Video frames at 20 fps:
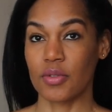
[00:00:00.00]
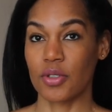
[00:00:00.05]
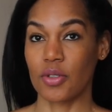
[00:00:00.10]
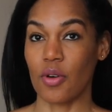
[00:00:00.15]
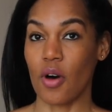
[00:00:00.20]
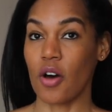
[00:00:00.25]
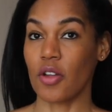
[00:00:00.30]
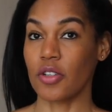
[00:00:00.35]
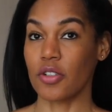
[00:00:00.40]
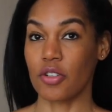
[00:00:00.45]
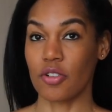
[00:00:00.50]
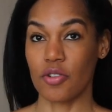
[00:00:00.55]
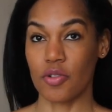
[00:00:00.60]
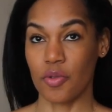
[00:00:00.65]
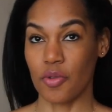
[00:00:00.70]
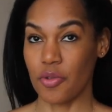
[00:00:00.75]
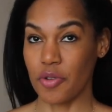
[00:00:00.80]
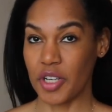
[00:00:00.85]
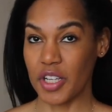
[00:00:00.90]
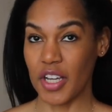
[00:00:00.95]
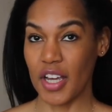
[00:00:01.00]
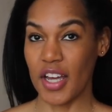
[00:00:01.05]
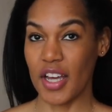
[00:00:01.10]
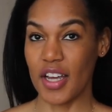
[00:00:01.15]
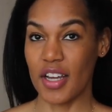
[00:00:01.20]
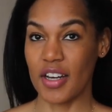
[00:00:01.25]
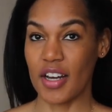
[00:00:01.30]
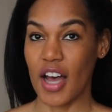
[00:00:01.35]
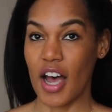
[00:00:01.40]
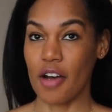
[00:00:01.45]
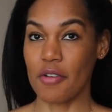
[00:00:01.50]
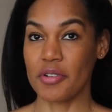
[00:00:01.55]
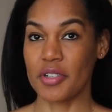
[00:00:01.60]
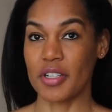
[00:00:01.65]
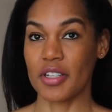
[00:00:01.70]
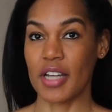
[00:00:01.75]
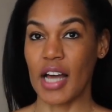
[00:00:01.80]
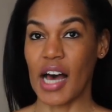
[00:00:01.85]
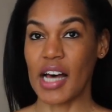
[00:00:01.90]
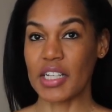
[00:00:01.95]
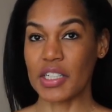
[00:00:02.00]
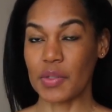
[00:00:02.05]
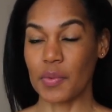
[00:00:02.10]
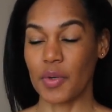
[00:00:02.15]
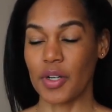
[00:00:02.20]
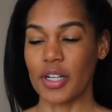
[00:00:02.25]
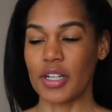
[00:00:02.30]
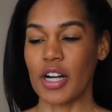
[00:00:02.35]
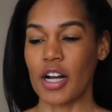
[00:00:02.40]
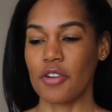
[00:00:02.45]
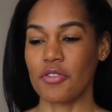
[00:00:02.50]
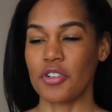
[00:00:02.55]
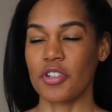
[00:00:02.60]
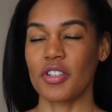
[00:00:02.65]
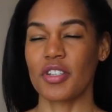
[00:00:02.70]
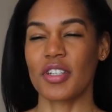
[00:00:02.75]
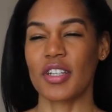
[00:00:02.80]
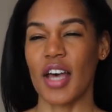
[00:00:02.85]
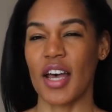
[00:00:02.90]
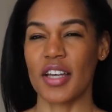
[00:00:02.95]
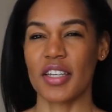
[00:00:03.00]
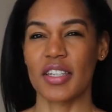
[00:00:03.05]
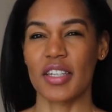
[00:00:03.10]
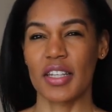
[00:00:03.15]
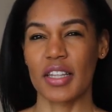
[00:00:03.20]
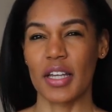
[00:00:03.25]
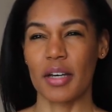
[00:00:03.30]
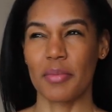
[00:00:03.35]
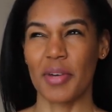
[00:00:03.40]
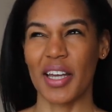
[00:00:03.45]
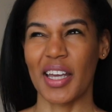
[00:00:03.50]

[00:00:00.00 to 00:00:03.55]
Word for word: So all the girls were already in, I was the last one, and I was just texting them.